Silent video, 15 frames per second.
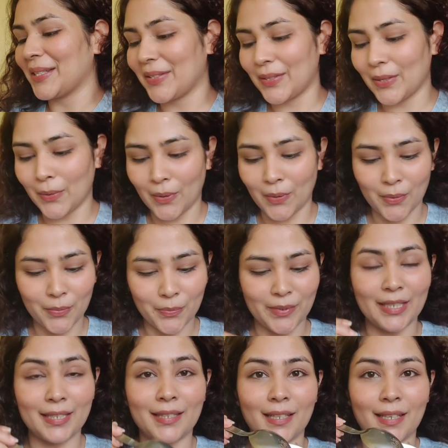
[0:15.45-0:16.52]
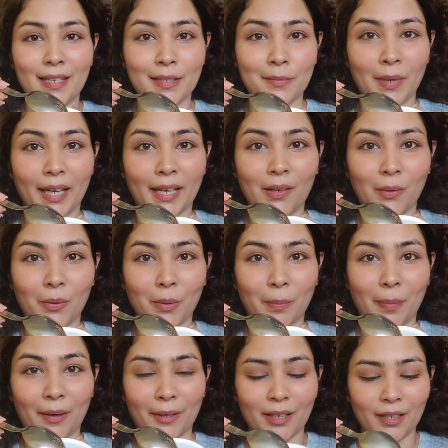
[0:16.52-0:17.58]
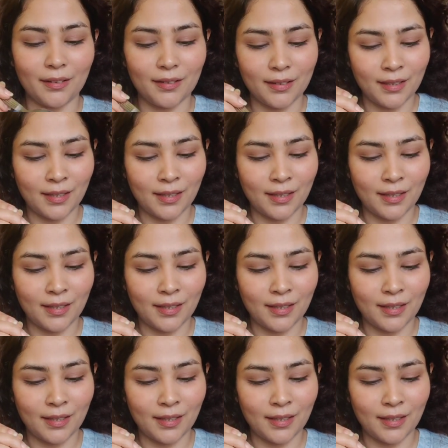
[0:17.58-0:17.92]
So this is my cocoa powder.